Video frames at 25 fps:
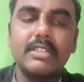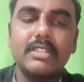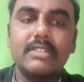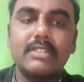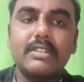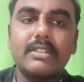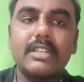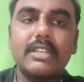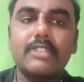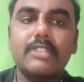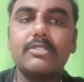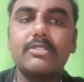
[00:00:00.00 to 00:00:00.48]

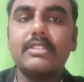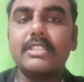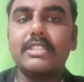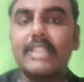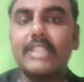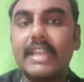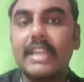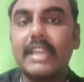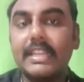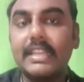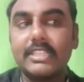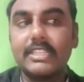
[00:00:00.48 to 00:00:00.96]
Okay. So, this
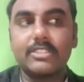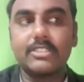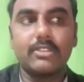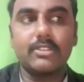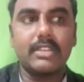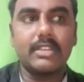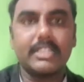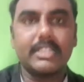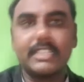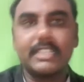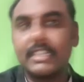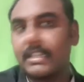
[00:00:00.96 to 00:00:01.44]
line is
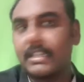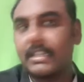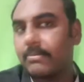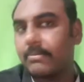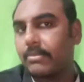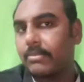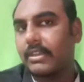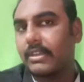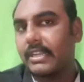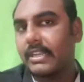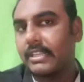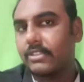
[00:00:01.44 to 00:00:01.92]
called as a
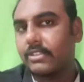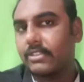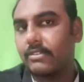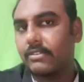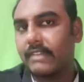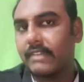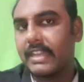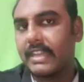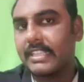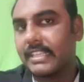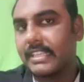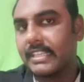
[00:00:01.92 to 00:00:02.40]
temporal line. So,
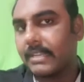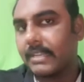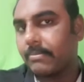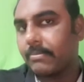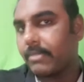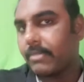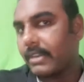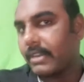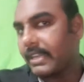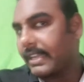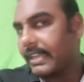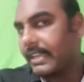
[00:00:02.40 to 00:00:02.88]
where is the
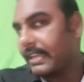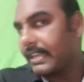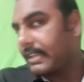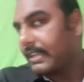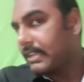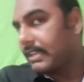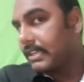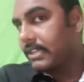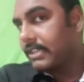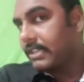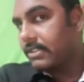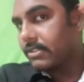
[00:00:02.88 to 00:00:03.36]
temporal line?
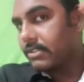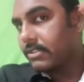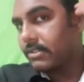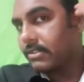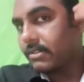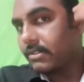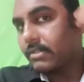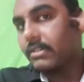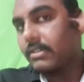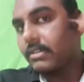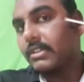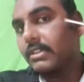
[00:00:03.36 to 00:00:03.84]

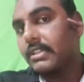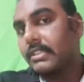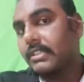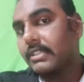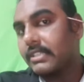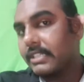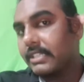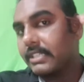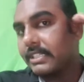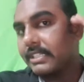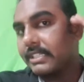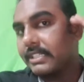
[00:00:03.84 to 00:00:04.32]
So,
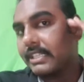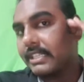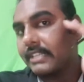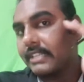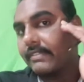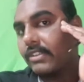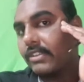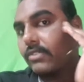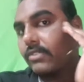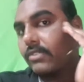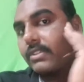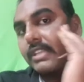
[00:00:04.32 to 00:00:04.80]
this is a
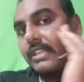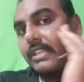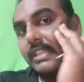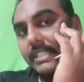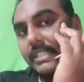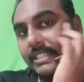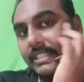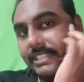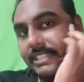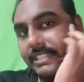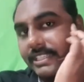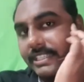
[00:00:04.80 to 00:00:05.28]
we know that
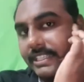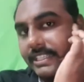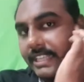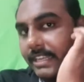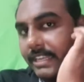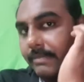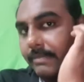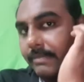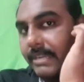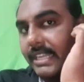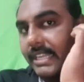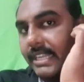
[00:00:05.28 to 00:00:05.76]
this is a
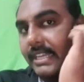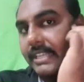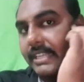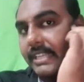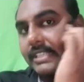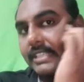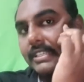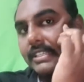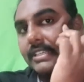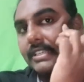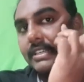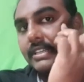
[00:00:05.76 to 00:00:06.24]
zygomatic
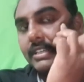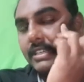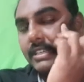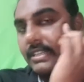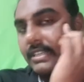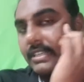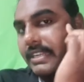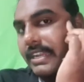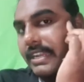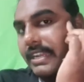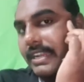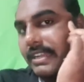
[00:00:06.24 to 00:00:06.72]
arch
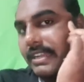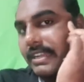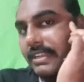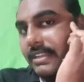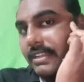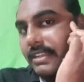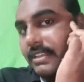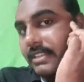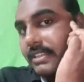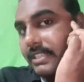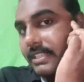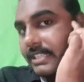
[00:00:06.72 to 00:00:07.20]
right
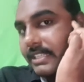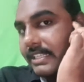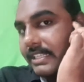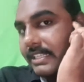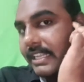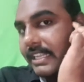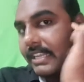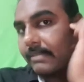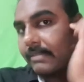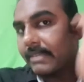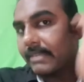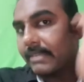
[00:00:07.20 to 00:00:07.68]
this is a
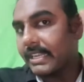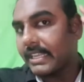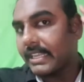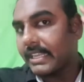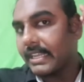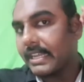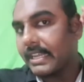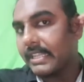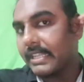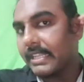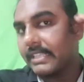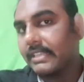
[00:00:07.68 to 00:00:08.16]
zygomatic
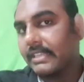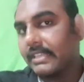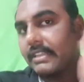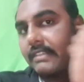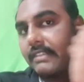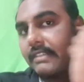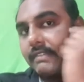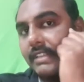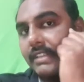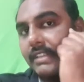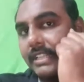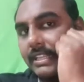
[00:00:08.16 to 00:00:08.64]
arch
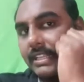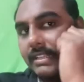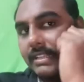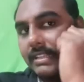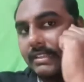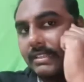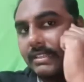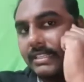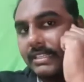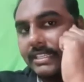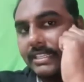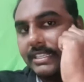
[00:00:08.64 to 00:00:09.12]
when the
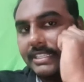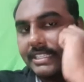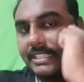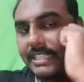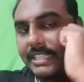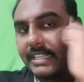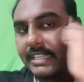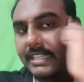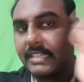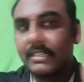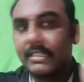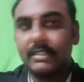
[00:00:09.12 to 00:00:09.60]
uh, this is
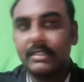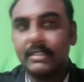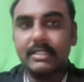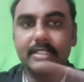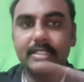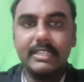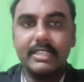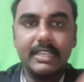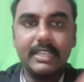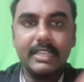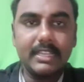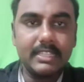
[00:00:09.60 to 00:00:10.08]
an
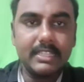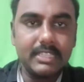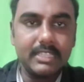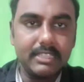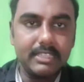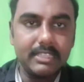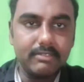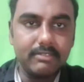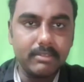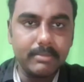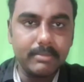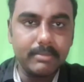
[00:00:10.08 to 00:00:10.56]
say
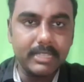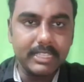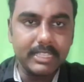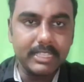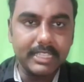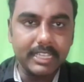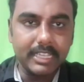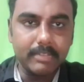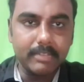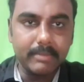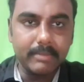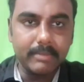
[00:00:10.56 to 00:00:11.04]
this will be the
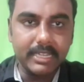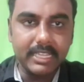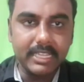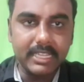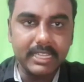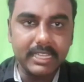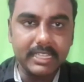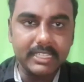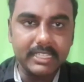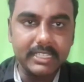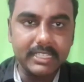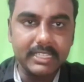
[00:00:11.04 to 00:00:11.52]
zygomatic
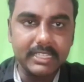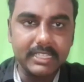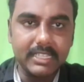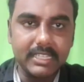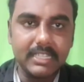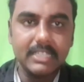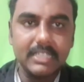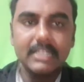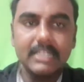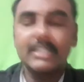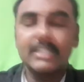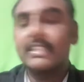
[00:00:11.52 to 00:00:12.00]
arch
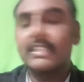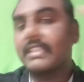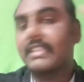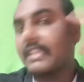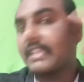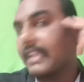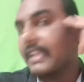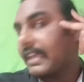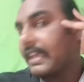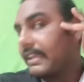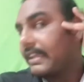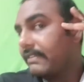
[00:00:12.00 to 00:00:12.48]
here the
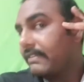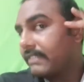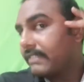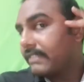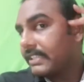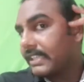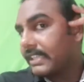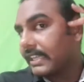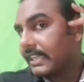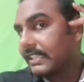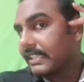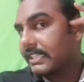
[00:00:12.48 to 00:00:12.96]
line
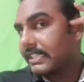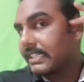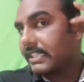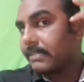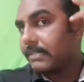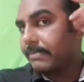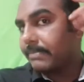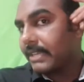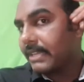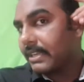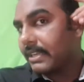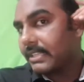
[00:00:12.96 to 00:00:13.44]
which extends
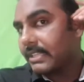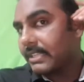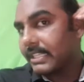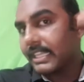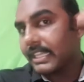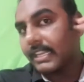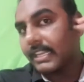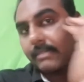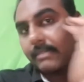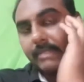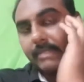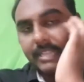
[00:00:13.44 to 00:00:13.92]
beyond the
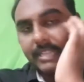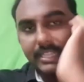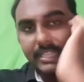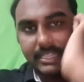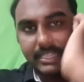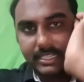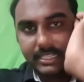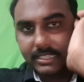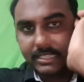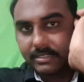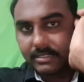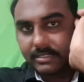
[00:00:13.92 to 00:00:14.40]
zygomatic
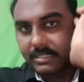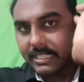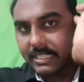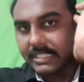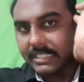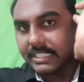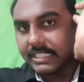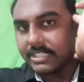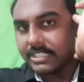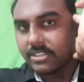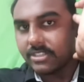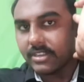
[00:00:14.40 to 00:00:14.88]
arch okay
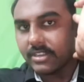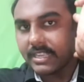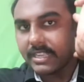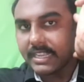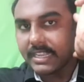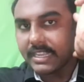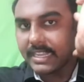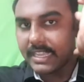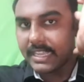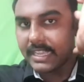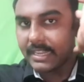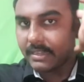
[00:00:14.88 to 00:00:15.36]
just draw a
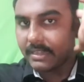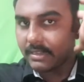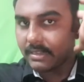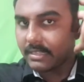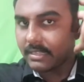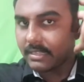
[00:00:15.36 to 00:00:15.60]
line